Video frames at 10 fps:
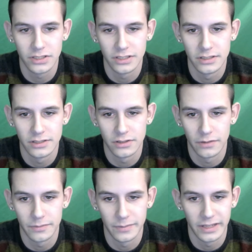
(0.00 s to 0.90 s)
she
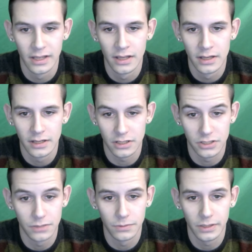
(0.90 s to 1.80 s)
deserved me because
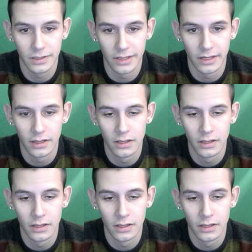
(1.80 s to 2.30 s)
she really did.